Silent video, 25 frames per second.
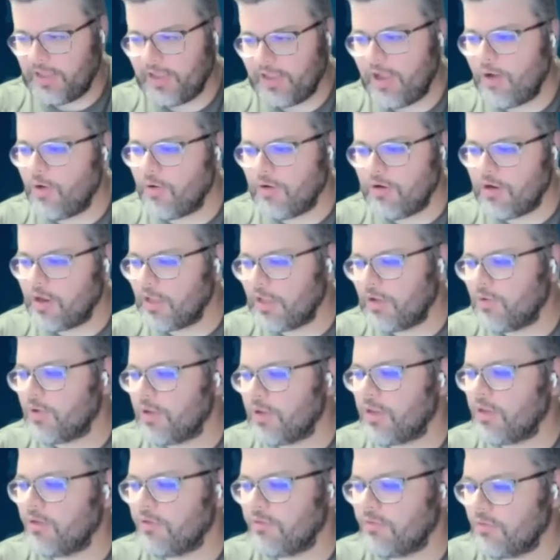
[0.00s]
hour
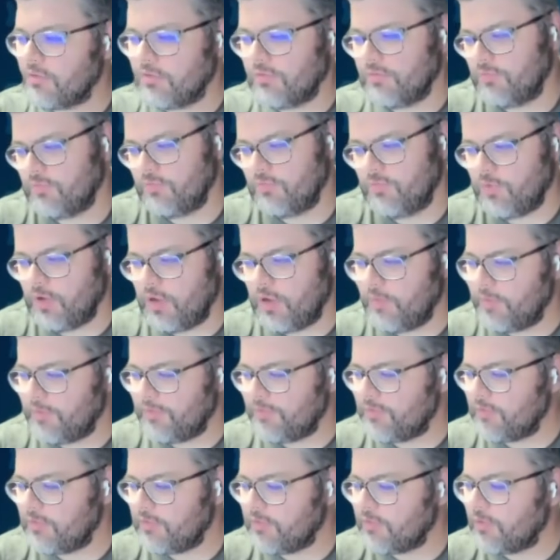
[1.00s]
anyway. Because why am I
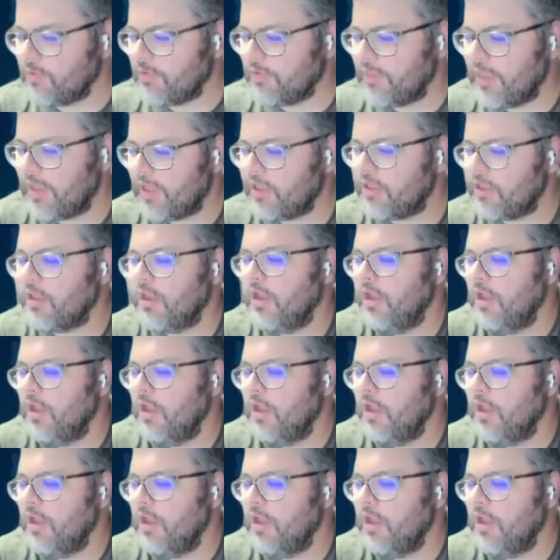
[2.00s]
still doing that?